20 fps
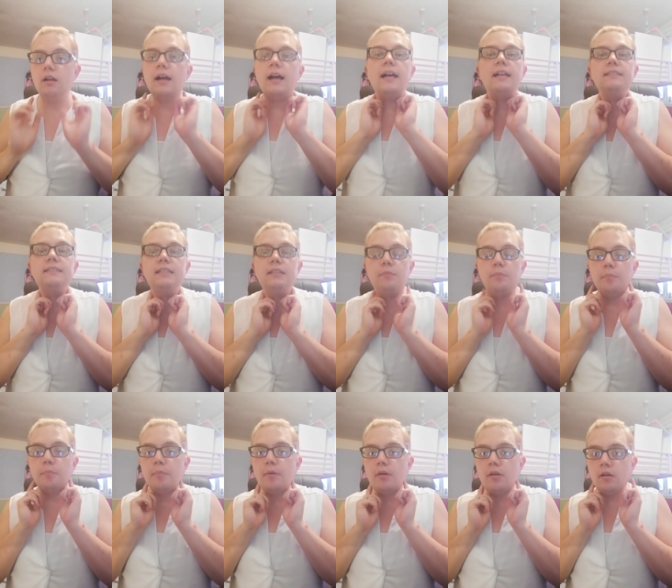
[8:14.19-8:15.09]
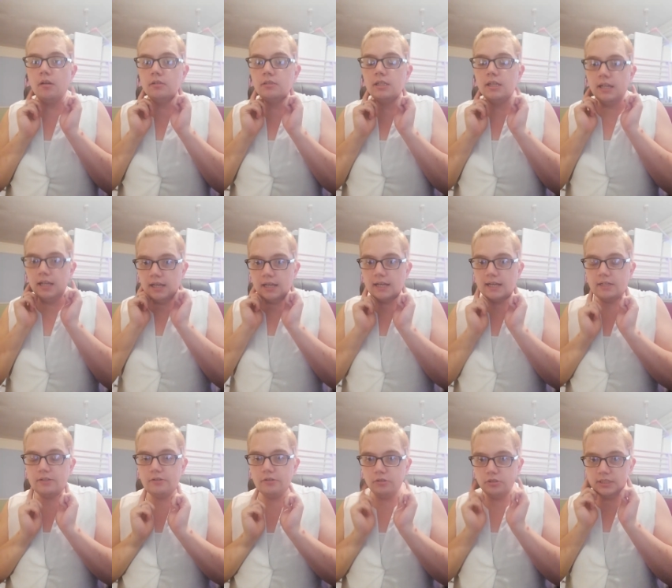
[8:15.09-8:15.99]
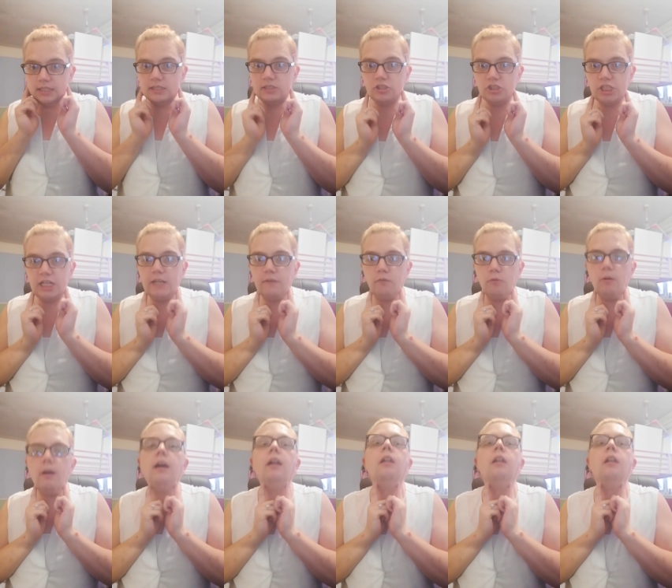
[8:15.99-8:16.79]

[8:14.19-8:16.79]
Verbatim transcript: I says, but I do tend to shave quite